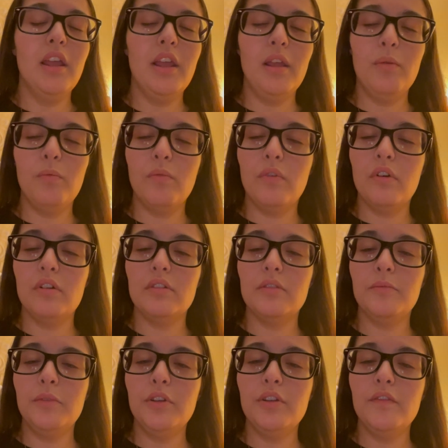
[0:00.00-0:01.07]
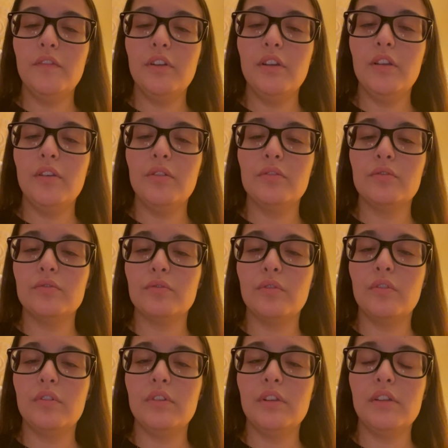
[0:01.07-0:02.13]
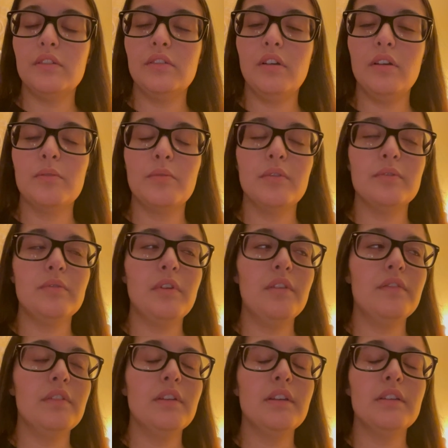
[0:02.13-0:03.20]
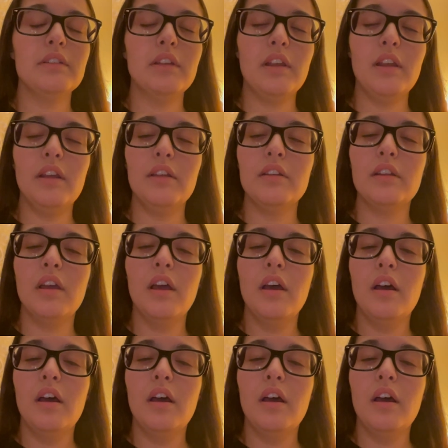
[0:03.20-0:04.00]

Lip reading: and watch some YouTube videos and scroll on TikTok and watch Netflix, and